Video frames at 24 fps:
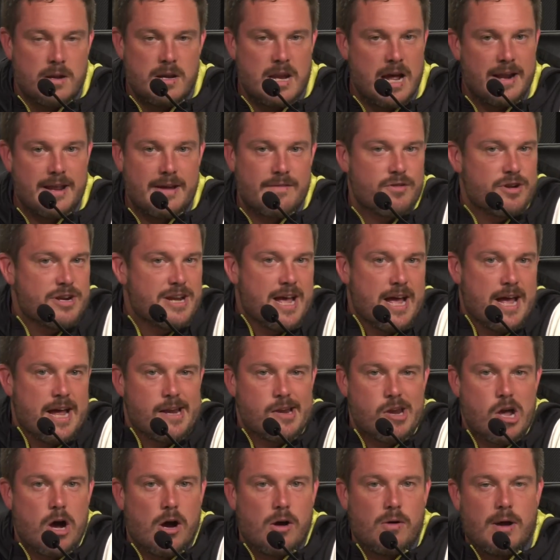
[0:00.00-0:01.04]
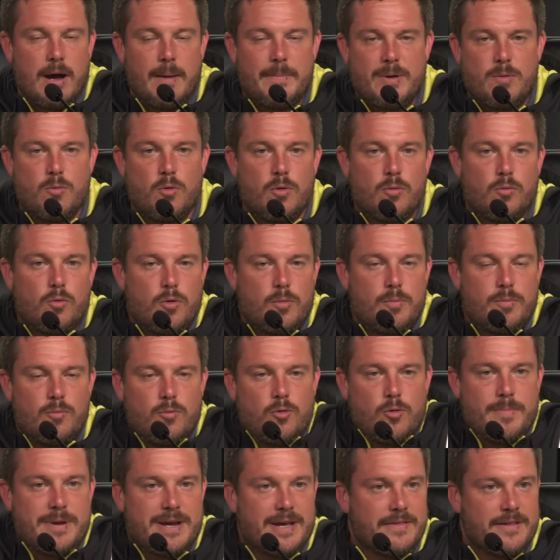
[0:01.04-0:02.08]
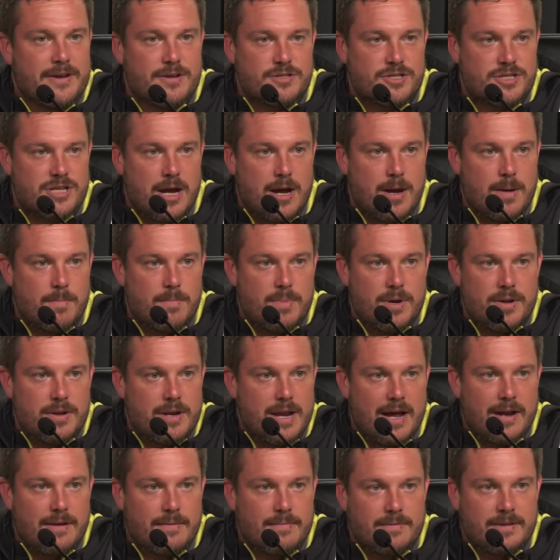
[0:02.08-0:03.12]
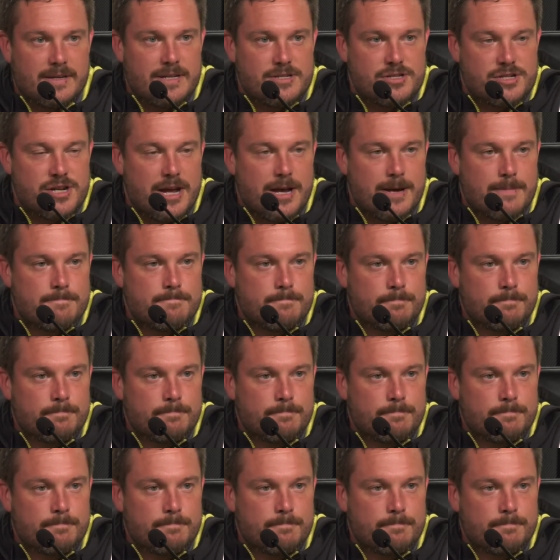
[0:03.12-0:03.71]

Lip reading: Not every day. No. I mean, we'll be in there some, but not each day.